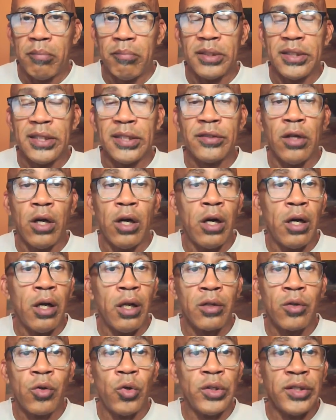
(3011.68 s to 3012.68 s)
But this
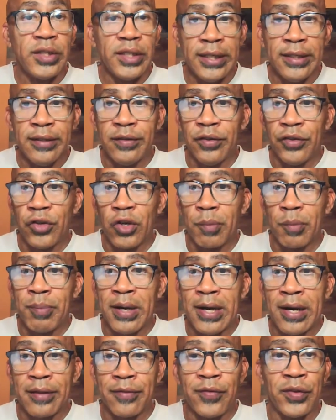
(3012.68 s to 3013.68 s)
all goes into your
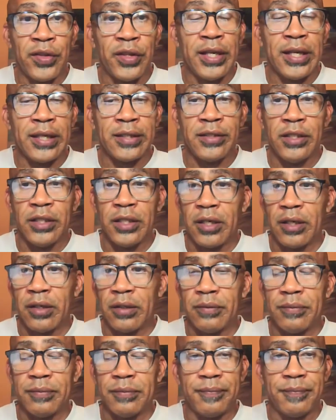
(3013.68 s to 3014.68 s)
path for the next year.